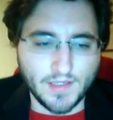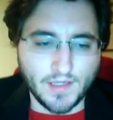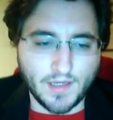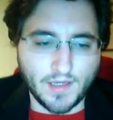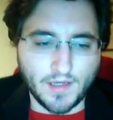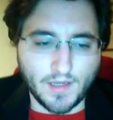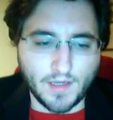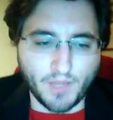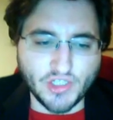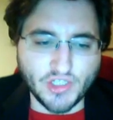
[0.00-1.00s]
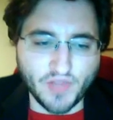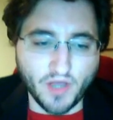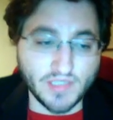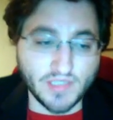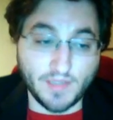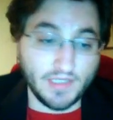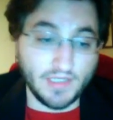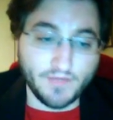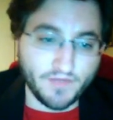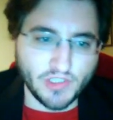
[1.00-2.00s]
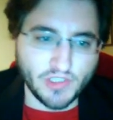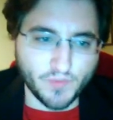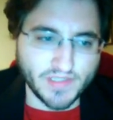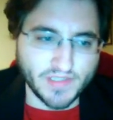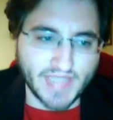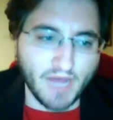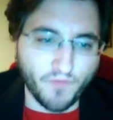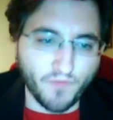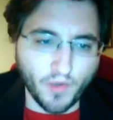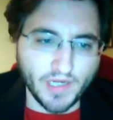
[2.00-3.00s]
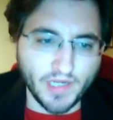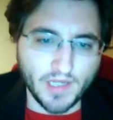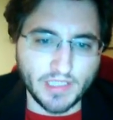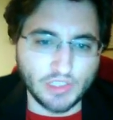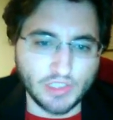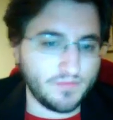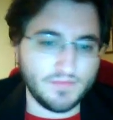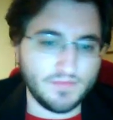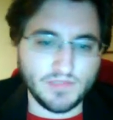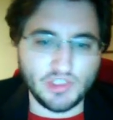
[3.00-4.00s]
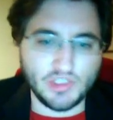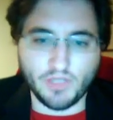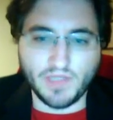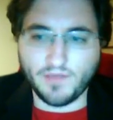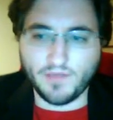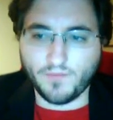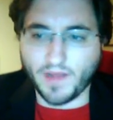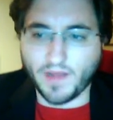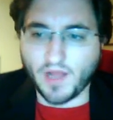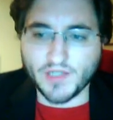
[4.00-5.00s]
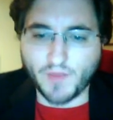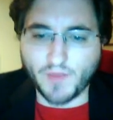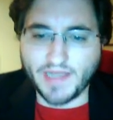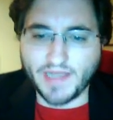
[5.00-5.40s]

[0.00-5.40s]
a bunch of those, even if he just wins California, he should be well on his way